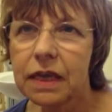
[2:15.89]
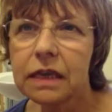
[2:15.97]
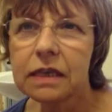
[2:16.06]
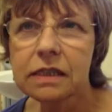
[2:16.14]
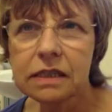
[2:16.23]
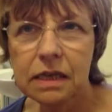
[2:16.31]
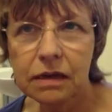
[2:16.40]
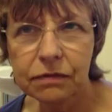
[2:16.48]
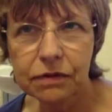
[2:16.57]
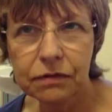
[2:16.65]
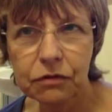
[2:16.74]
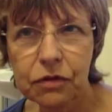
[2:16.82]

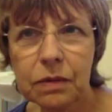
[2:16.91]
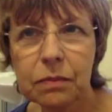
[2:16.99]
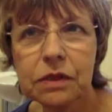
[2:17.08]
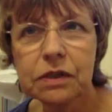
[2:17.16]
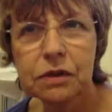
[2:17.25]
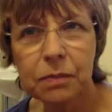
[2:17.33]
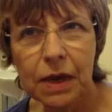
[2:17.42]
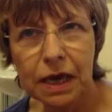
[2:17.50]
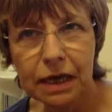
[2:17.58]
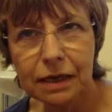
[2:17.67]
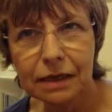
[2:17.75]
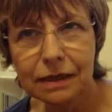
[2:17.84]
conservative treatments, so
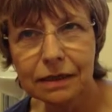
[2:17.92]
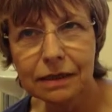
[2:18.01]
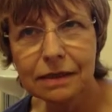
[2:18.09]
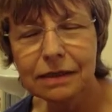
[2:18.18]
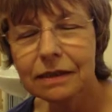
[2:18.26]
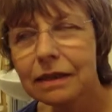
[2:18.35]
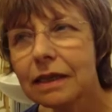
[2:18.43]
painkillers.